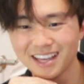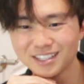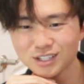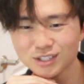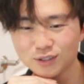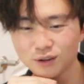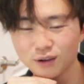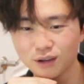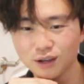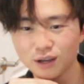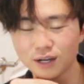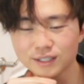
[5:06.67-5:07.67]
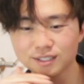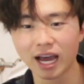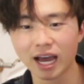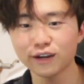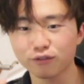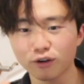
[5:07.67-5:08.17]
It's just,
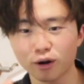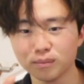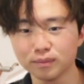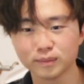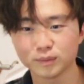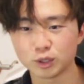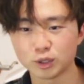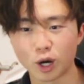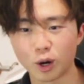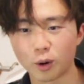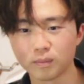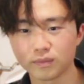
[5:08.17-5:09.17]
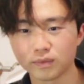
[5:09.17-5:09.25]
aside from, you know,